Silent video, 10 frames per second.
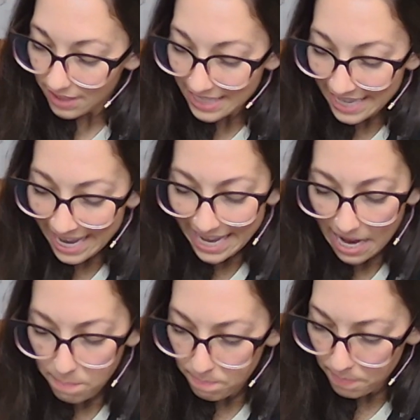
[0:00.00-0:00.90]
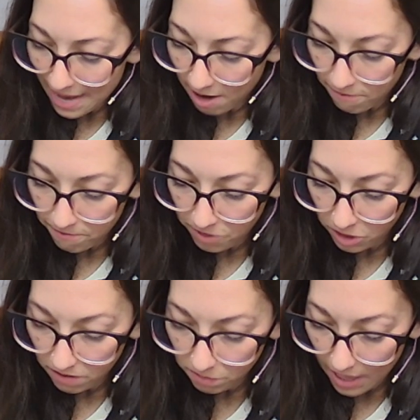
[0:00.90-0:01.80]
He came back full
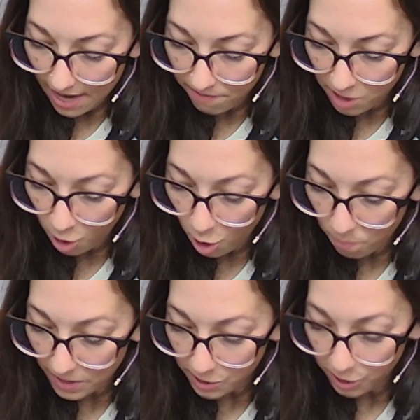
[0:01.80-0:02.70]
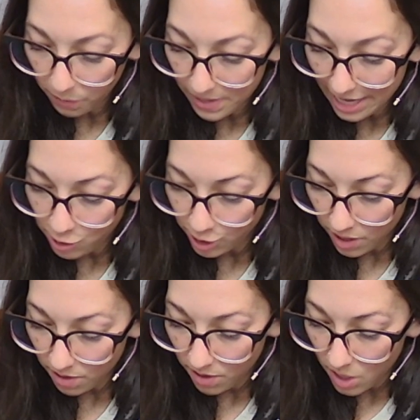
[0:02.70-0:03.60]
of life and hope and
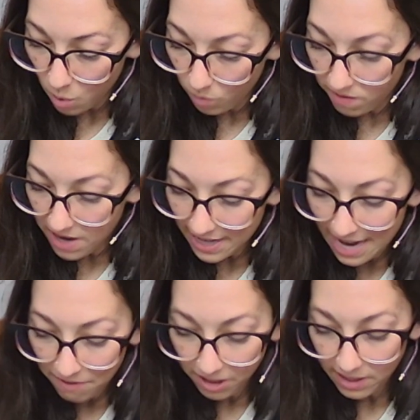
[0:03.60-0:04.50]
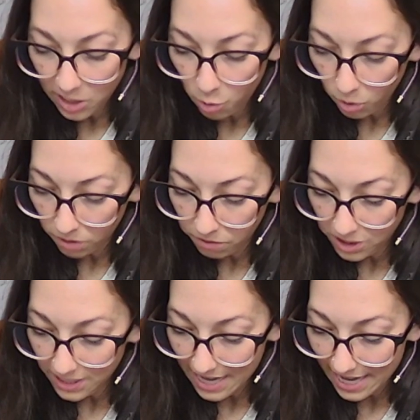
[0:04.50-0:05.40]
determination. We have got everything in order for
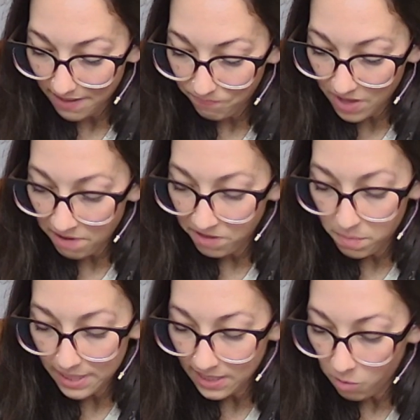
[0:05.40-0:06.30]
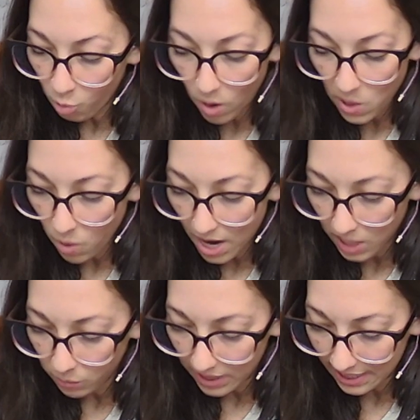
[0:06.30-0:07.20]
tonight. I feel myself quite
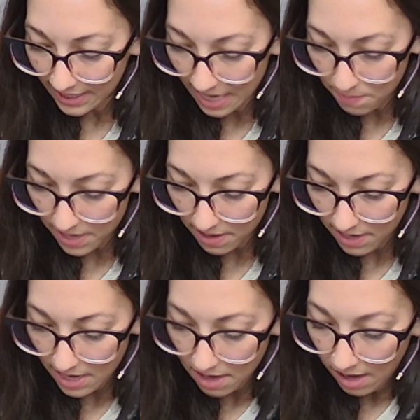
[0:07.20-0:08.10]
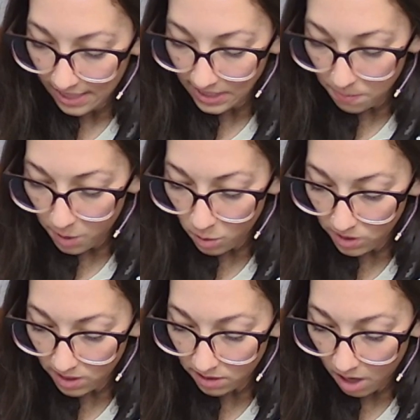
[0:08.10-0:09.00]
wild with excitement. I suppose
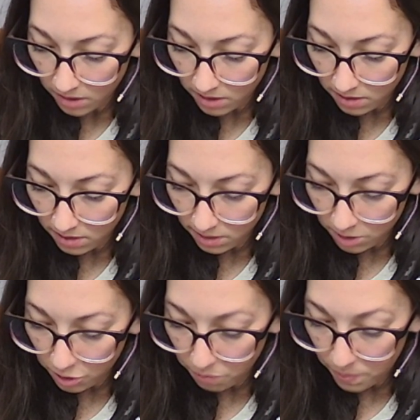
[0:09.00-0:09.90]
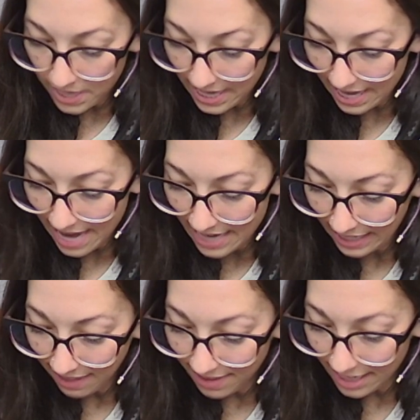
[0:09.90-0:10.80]
this ought to pity
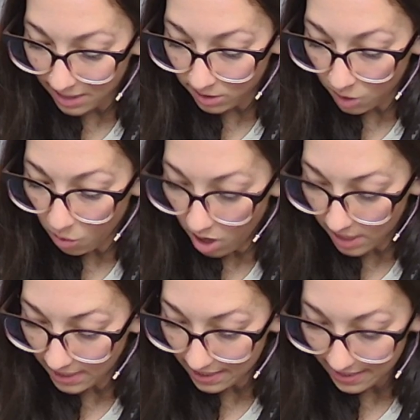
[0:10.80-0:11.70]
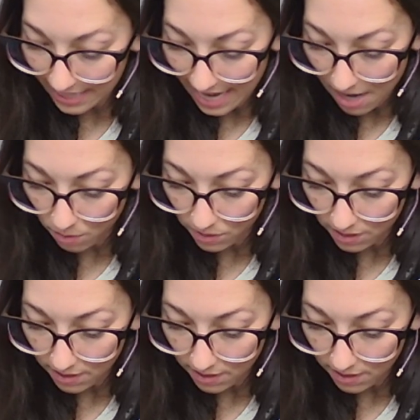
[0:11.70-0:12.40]
anything so haunted as the Count.